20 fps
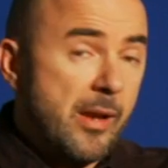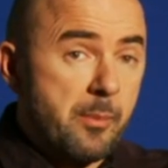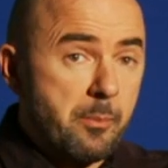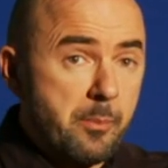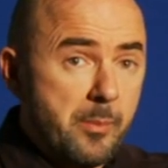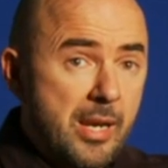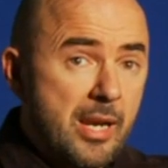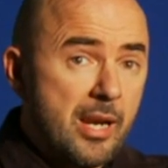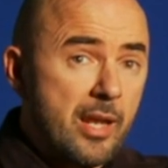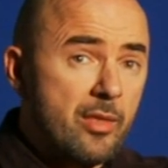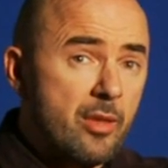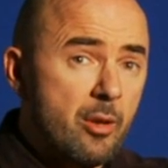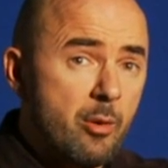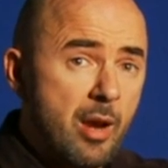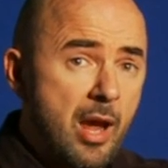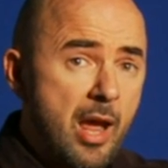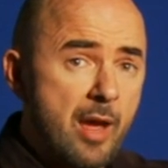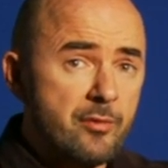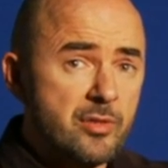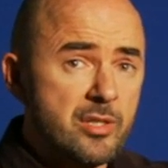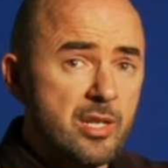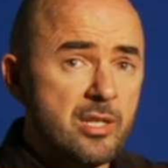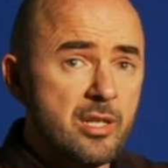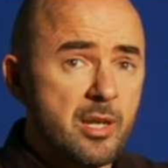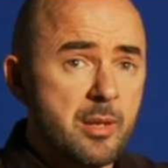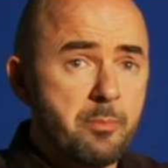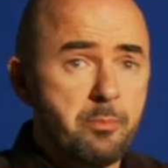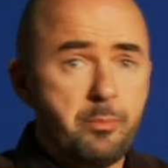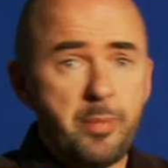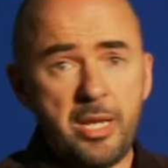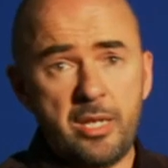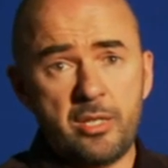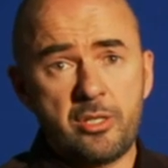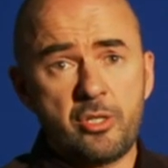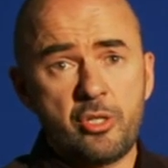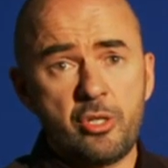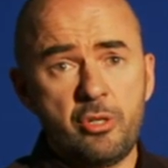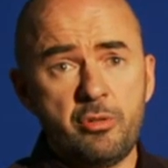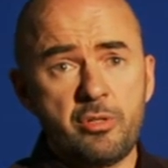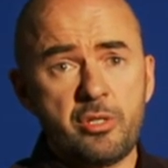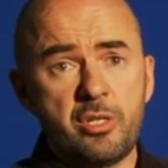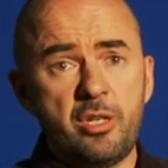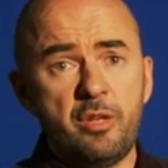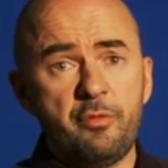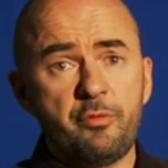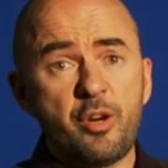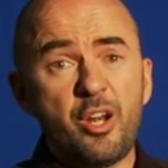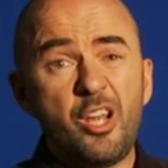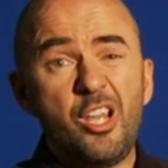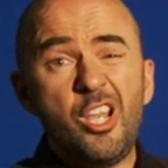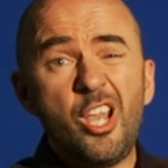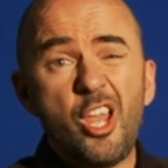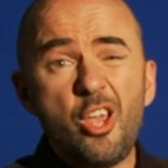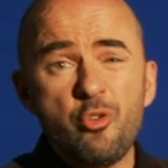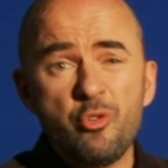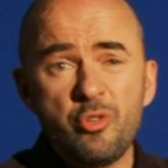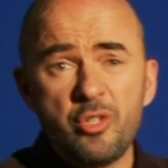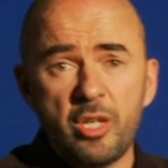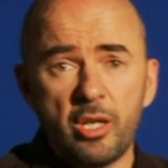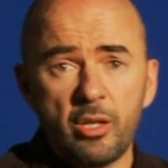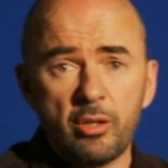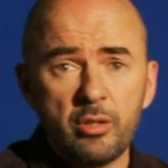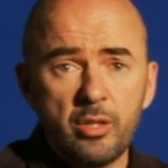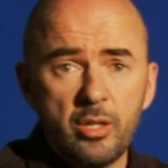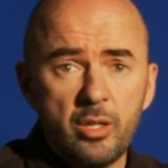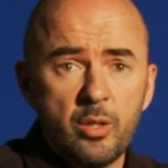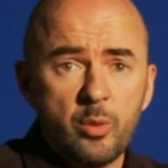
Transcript: Milan, though, have sent a bid to City for a loan deal